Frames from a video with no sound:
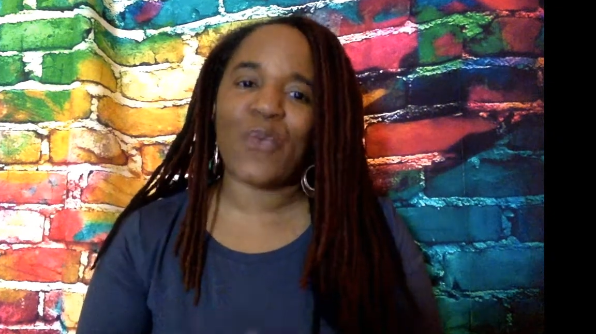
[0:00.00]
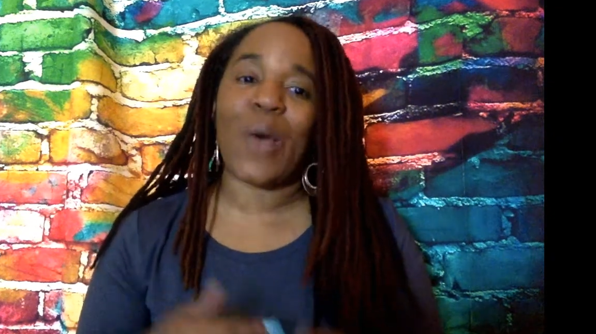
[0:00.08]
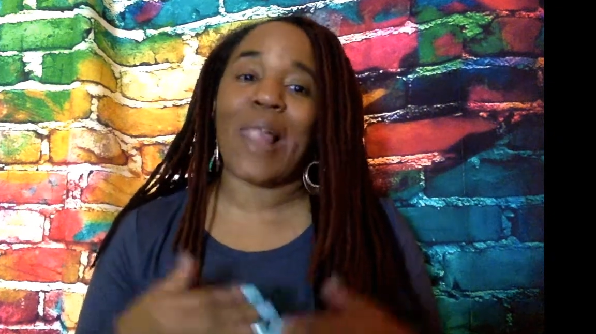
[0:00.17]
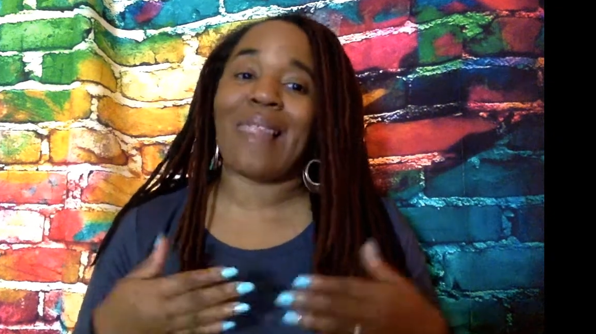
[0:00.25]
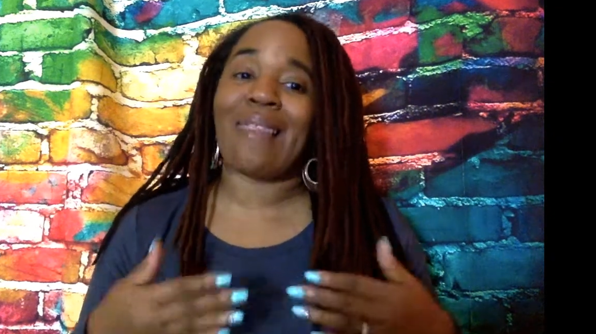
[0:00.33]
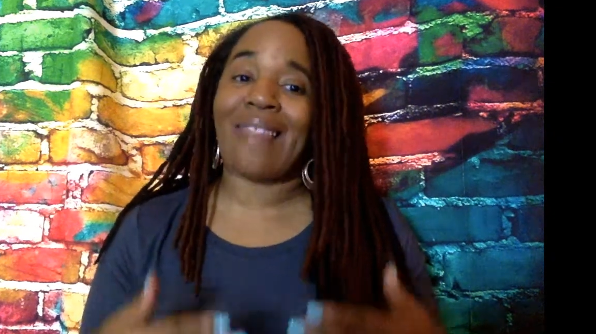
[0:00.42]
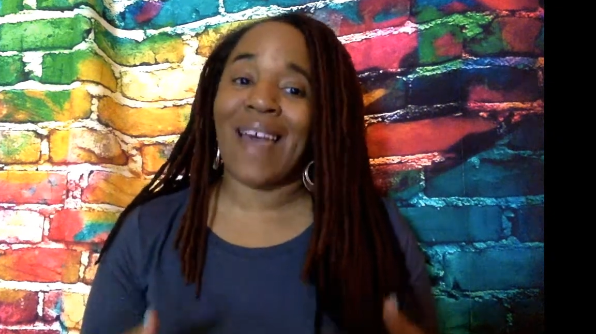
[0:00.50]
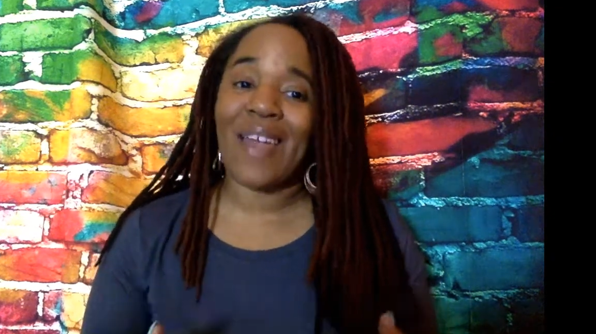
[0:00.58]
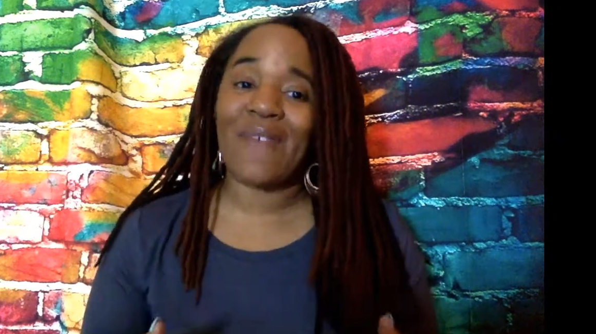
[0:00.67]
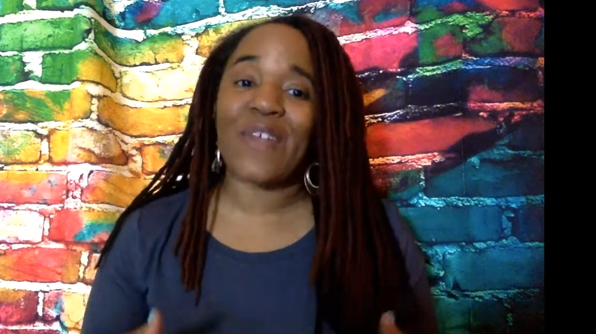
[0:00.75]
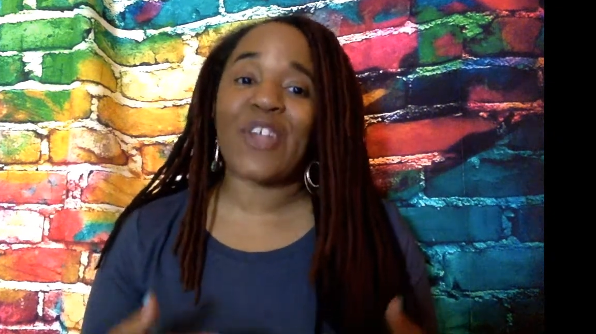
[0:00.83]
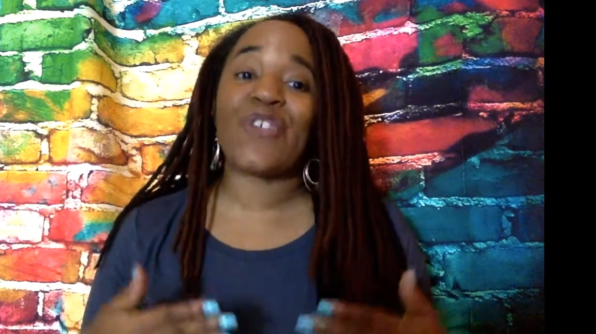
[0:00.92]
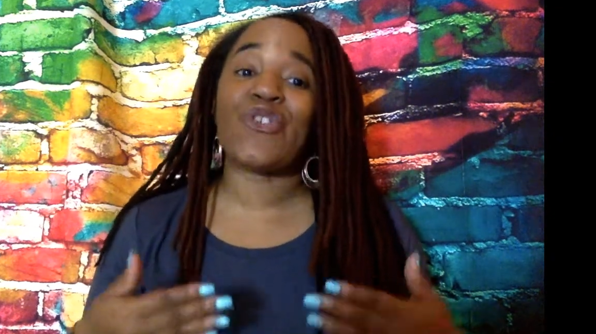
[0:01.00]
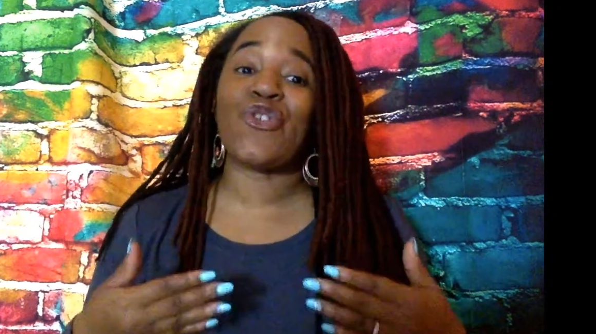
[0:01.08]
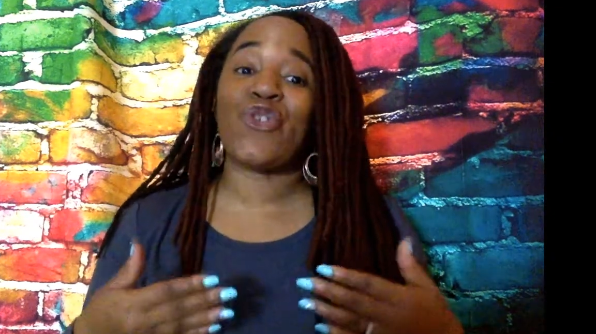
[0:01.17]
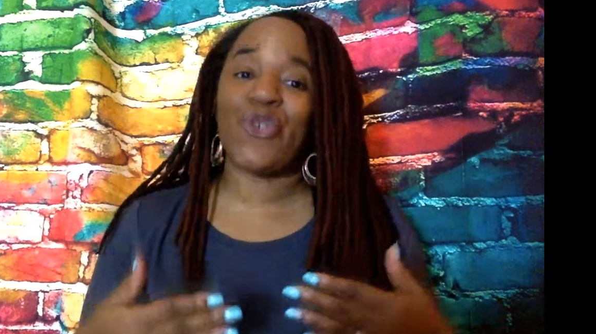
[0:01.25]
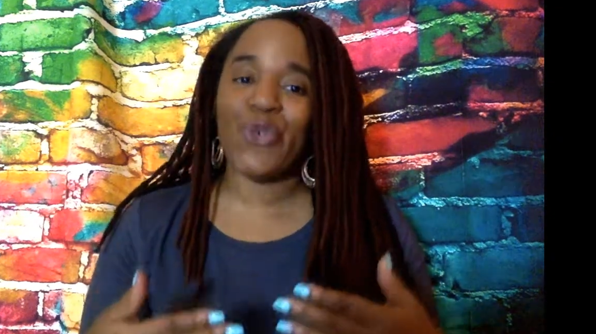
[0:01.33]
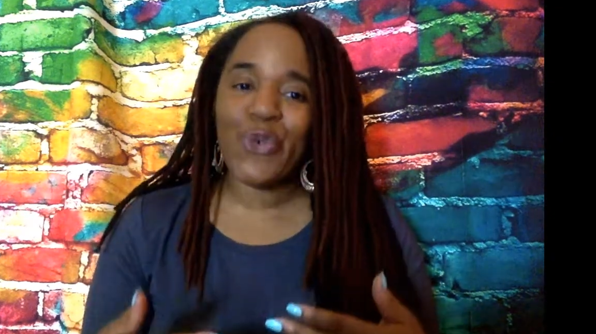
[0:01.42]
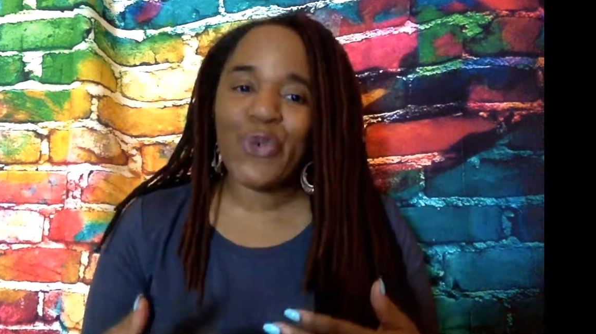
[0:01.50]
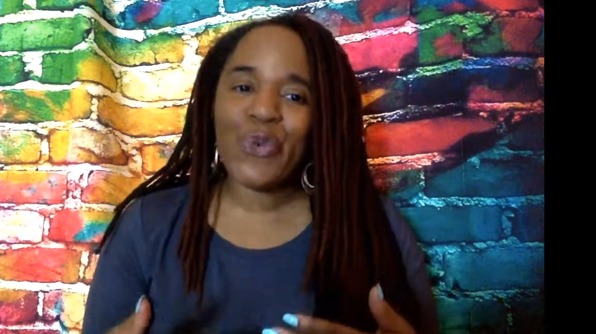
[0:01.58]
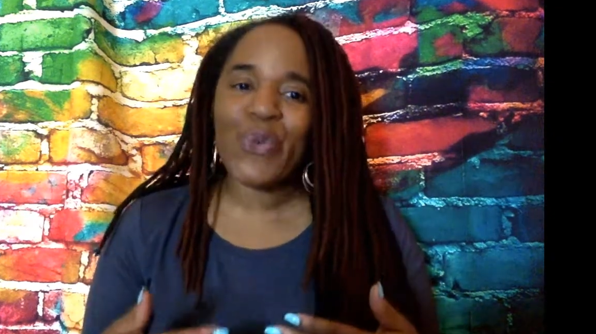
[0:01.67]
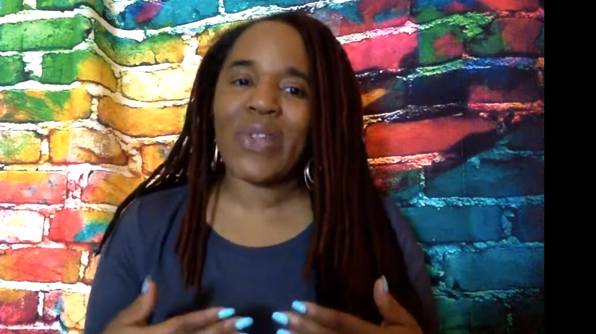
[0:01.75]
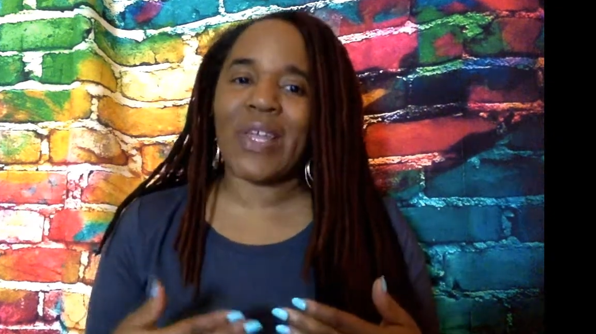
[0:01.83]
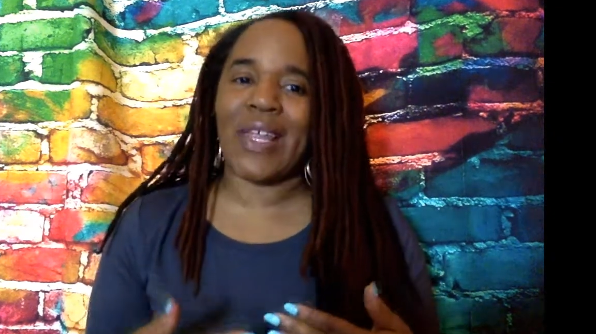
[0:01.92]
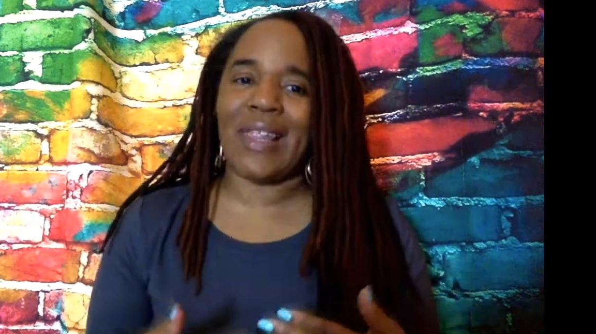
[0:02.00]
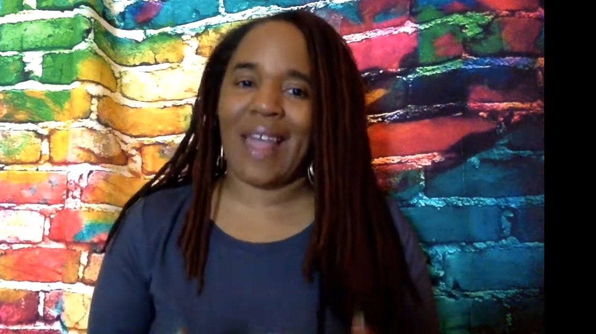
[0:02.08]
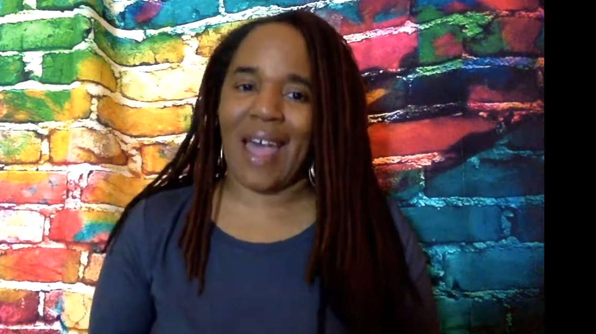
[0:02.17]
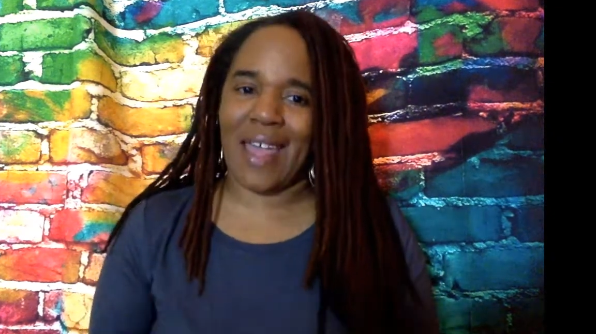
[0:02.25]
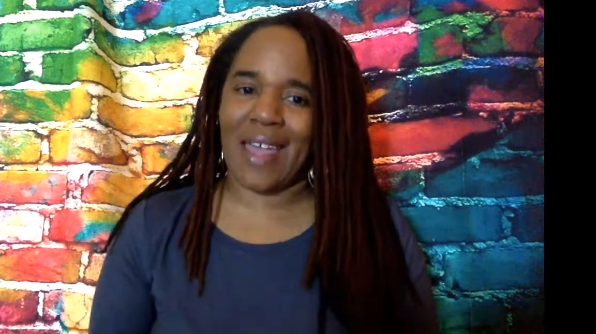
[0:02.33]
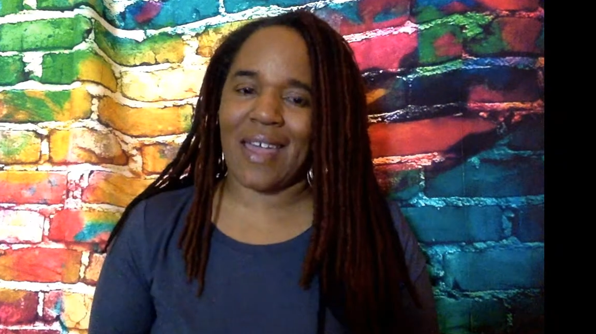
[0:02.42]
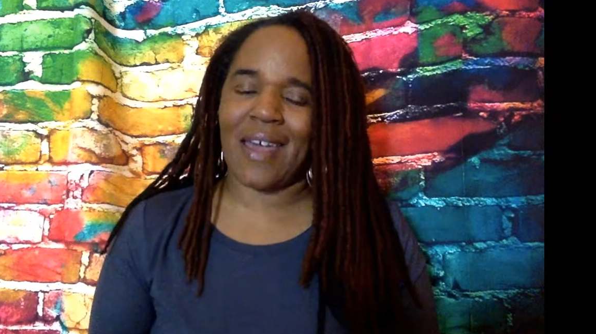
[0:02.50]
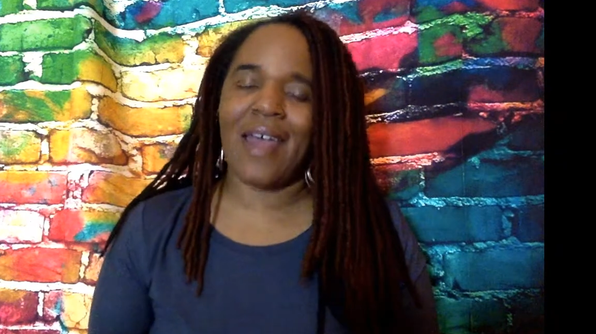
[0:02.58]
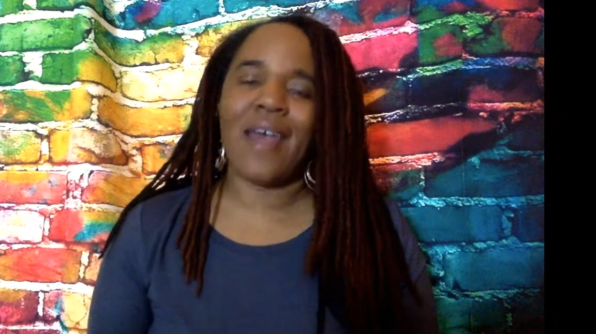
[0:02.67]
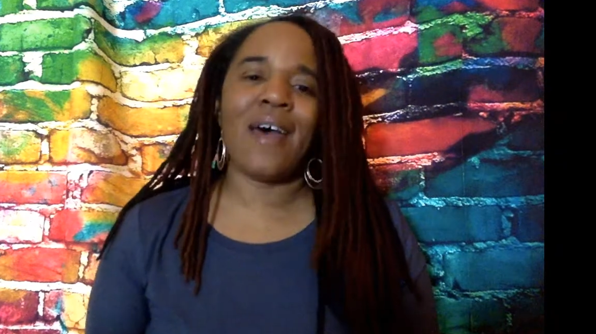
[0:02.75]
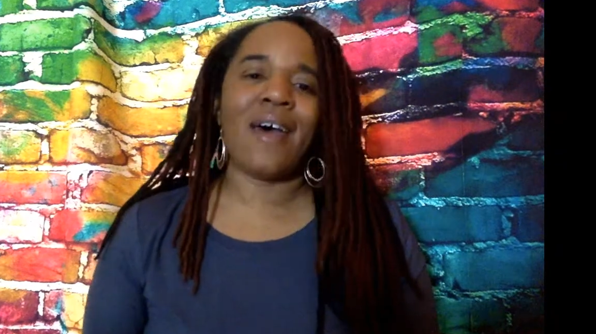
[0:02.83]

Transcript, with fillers: what life is truly like.